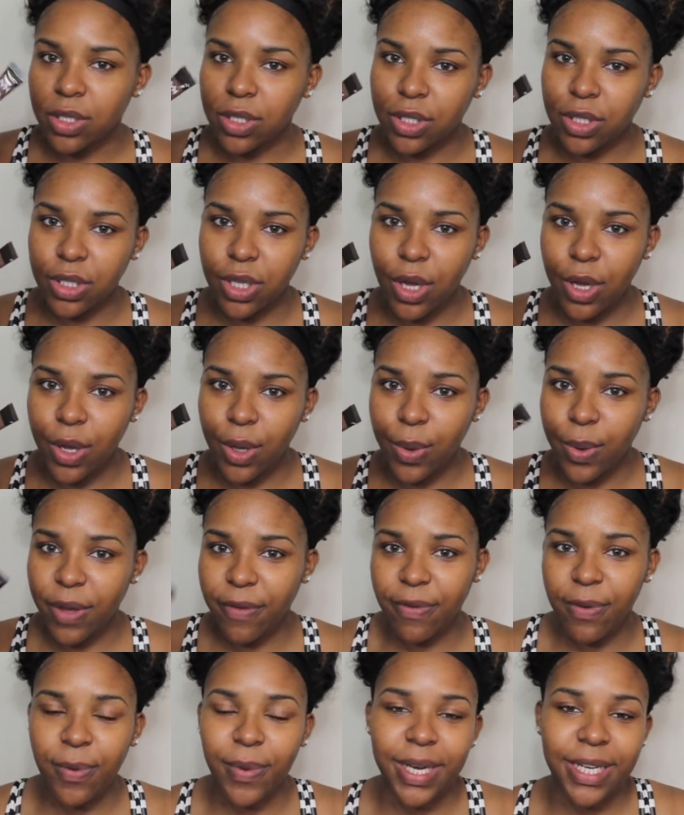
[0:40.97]
So
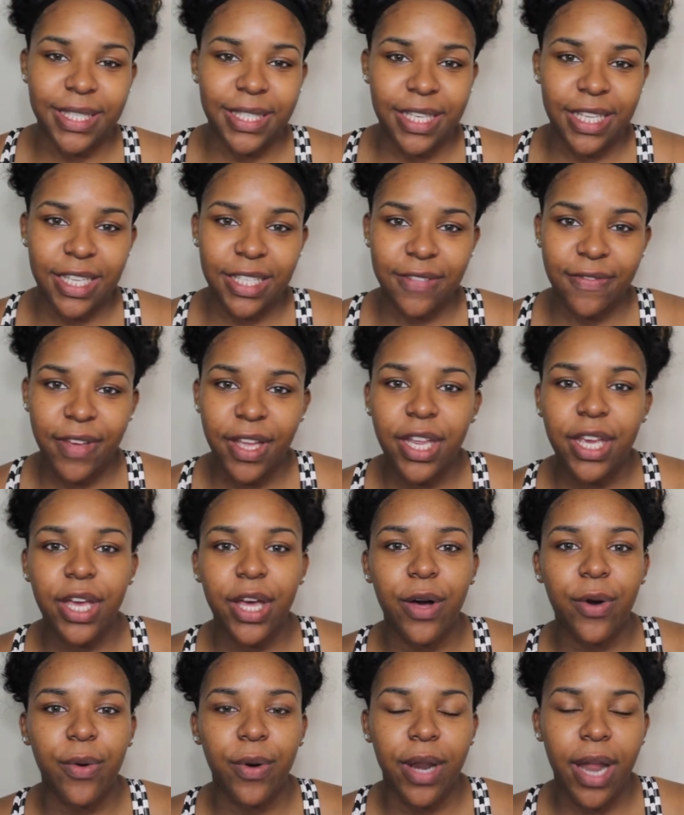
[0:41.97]
if you want to see this
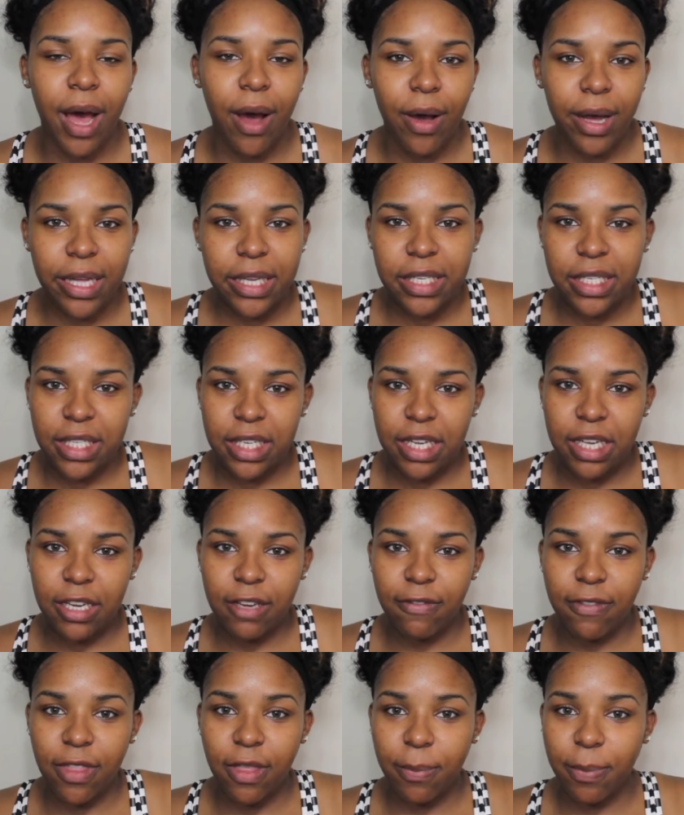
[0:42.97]
video on how I
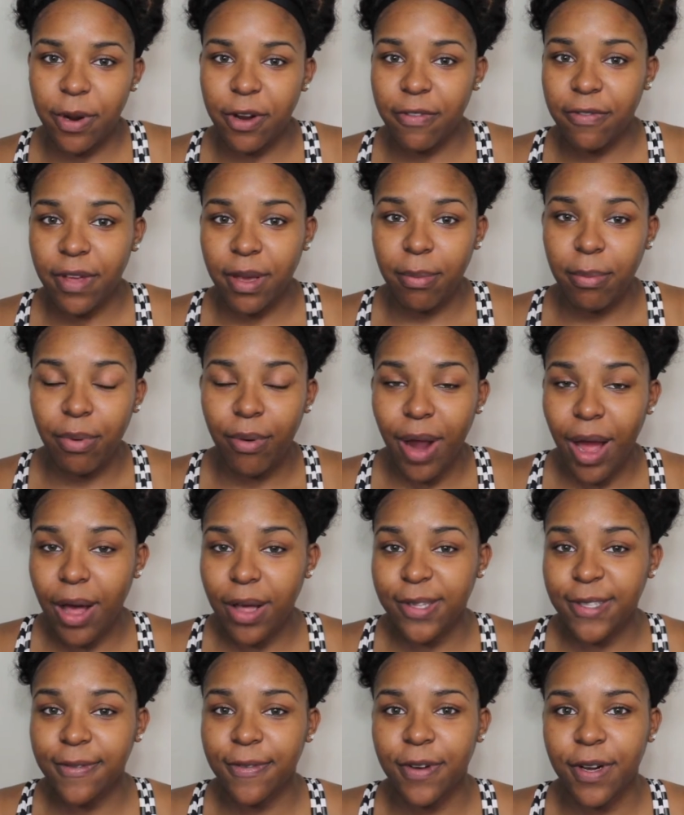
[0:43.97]
achieve the perfect
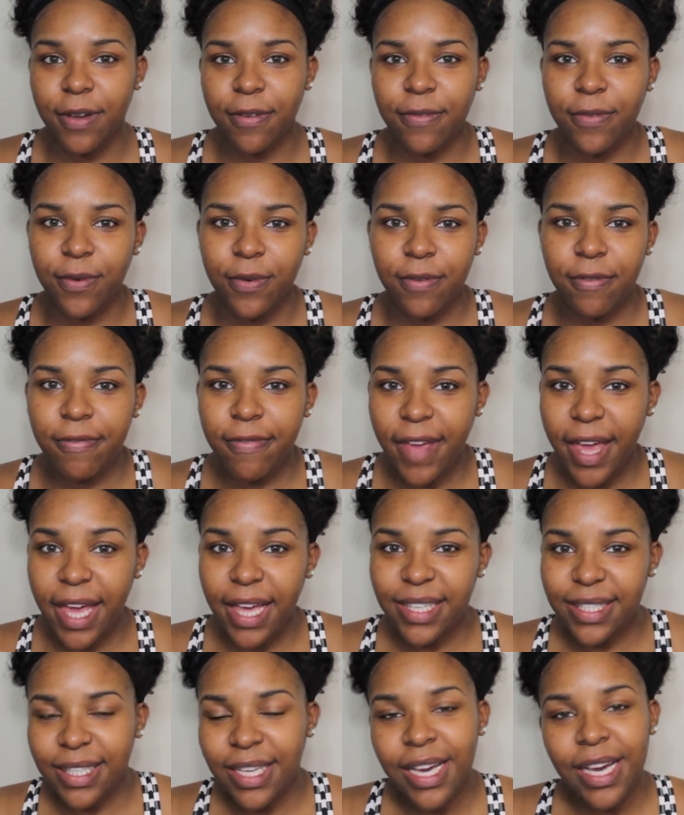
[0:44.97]
brows for a full
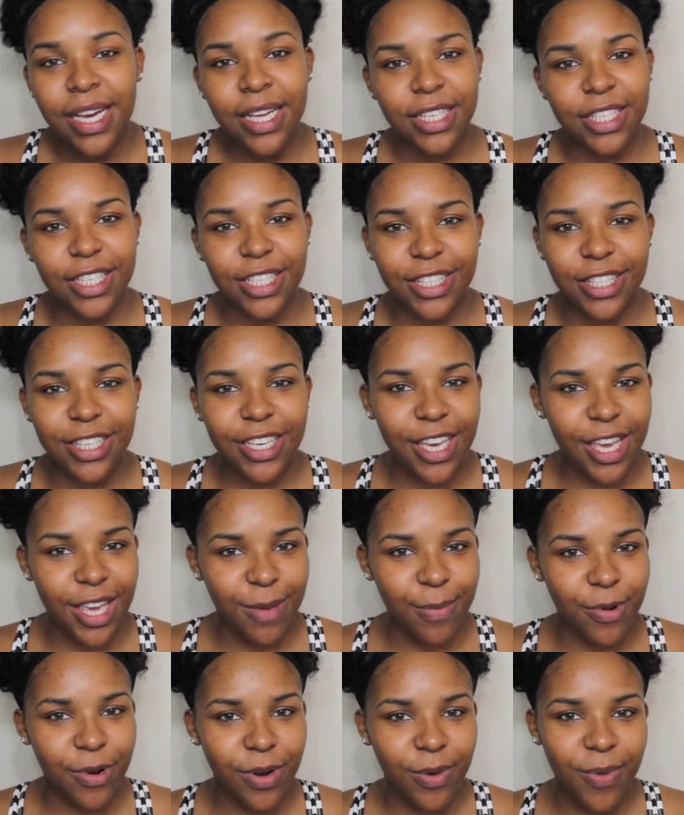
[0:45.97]
face, just
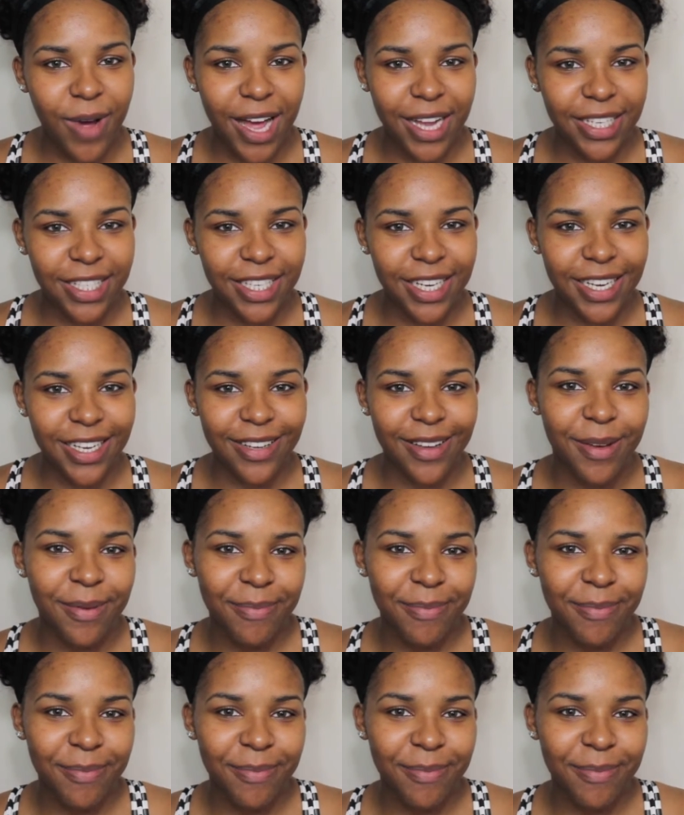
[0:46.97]
keep on watching.